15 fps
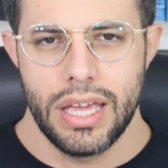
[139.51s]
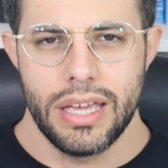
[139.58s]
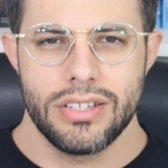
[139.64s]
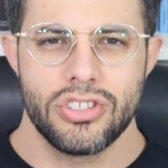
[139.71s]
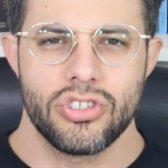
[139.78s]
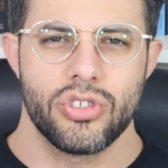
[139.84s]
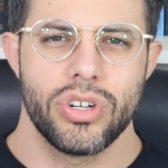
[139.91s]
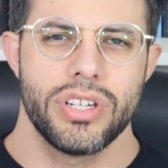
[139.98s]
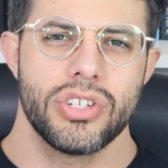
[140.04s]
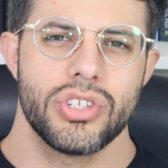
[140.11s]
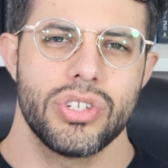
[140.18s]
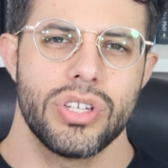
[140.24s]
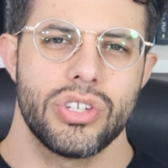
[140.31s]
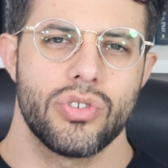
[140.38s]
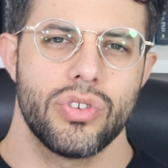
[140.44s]
It's
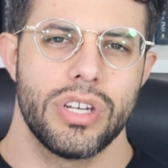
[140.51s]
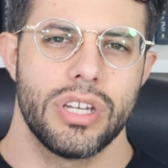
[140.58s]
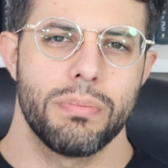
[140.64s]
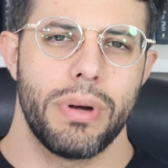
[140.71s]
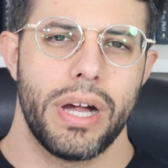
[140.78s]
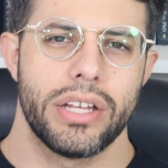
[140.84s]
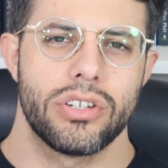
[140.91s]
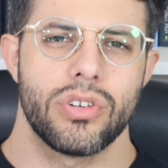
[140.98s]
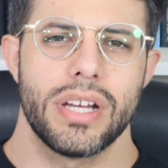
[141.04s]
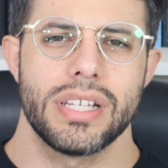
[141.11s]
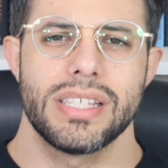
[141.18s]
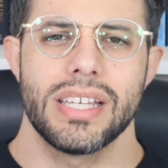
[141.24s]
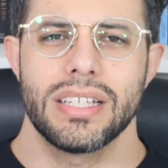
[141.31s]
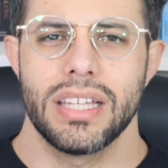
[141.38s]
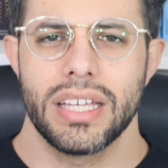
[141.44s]
traditionally treated by
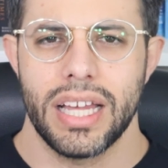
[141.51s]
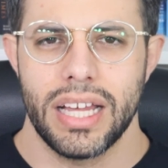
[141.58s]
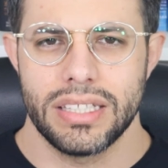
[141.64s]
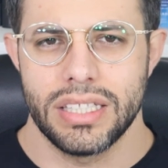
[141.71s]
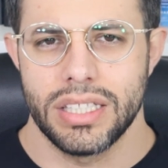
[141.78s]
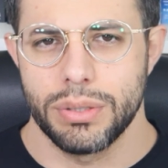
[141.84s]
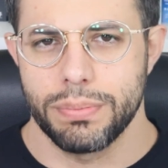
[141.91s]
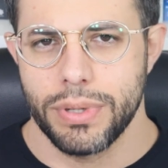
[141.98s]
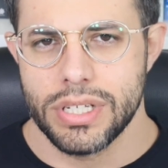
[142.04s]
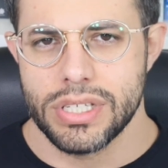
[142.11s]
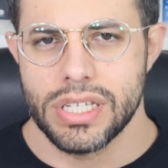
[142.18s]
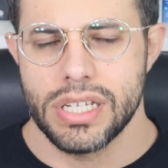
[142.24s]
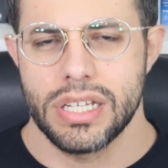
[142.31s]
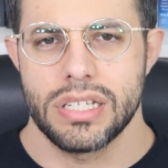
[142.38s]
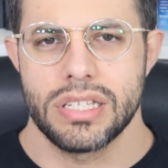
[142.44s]
tricyclic
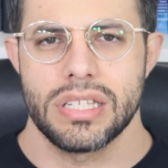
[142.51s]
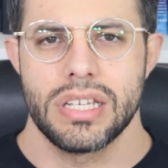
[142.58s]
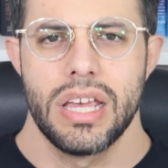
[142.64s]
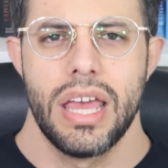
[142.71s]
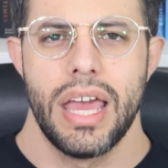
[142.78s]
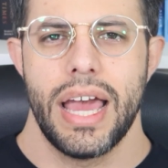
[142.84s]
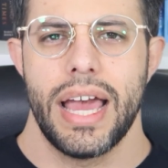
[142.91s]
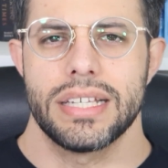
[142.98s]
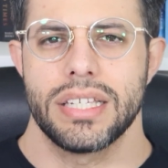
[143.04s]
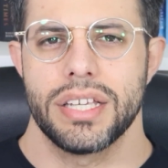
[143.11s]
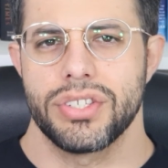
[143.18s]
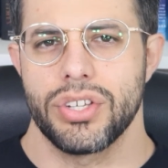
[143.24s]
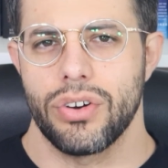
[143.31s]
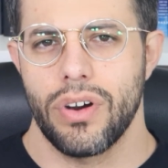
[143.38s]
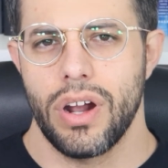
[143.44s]
antidepressants,
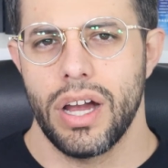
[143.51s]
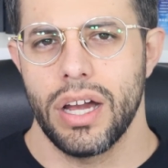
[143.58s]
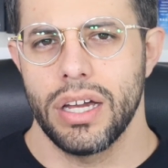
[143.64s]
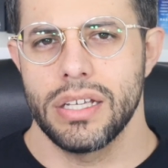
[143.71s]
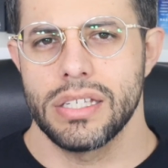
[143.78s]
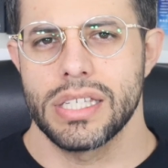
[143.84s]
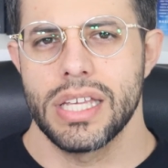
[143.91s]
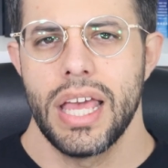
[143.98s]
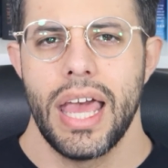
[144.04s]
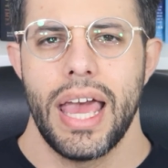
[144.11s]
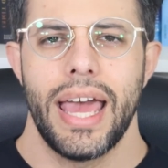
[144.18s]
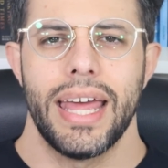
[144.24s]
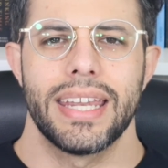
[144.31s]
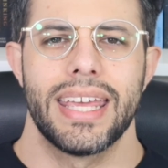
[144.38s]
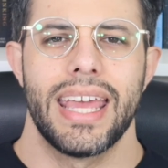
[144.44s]
SSRIs,
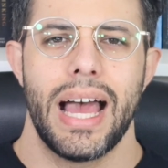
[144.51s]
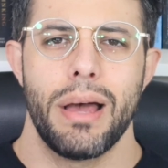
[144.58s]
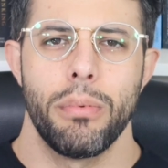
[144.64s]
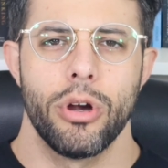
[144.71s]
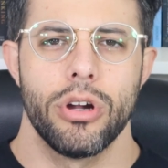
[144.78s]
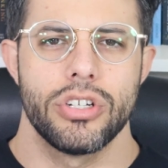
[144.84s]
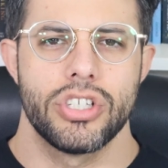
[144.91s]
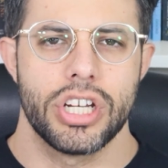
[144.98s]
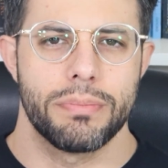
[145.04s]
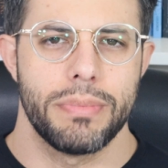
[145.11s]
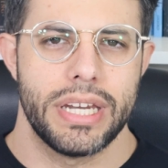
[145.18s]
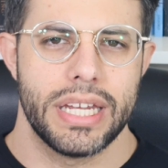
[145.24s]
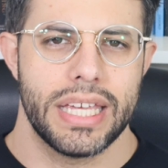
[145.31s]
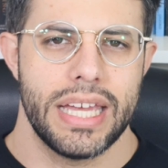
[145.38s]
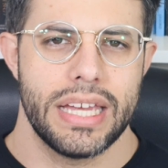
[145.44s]
and GABAergic
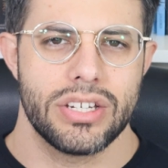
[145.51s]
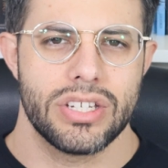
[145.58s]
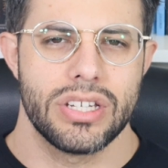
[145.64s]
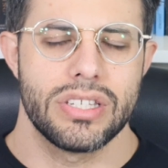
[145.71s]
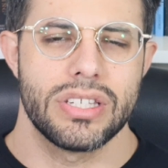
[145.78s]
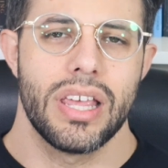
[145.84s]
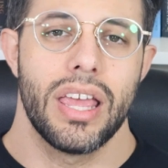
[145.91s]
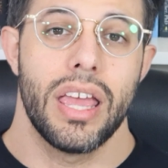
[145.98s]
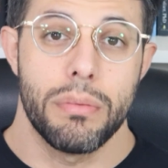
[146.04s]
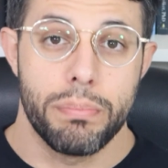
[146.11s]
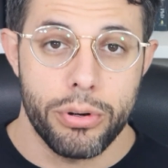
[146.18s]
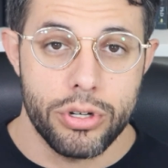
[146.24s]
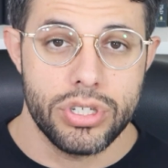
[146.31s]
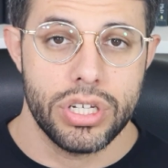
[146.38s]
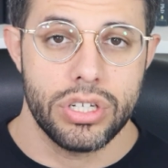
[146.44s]
medications, in
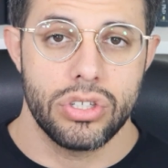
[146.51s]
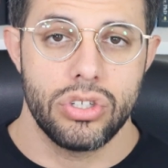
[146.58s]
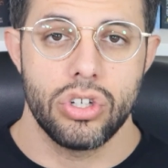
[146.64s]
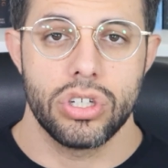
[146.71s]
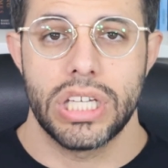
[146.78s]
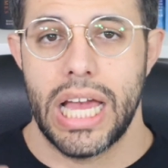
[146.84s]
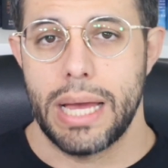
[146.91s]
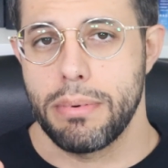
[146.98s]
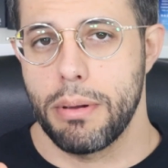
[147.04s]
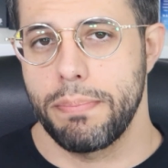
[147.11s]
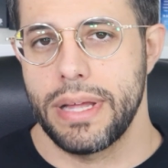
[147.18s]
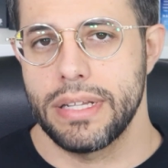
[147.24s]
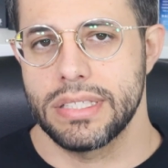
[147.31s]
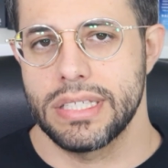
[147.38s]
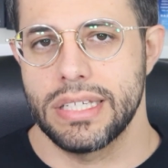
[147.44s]
particular
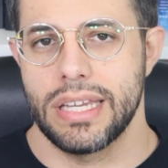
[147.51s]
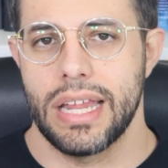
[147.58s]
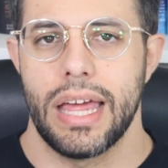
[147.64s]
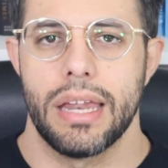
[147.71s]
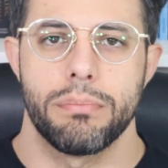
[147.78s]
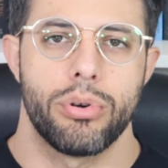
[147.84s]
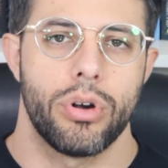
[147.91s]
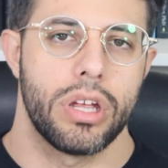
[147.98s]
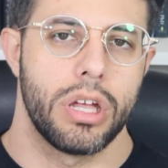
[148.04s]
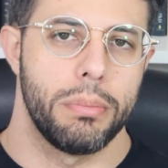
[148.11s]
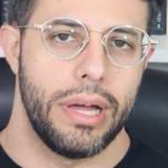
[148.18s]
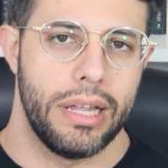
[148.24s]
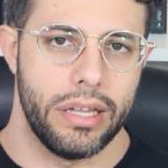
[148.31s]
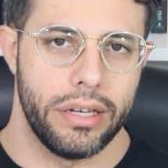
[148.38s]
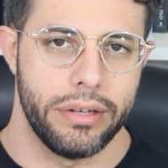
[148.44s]
gabapentin and
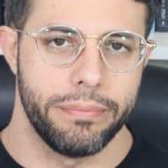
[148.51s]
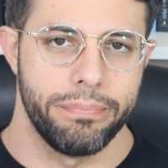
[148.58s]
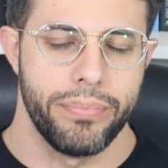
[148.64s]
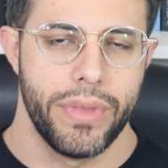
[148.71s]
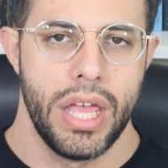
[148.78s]
pregabalin.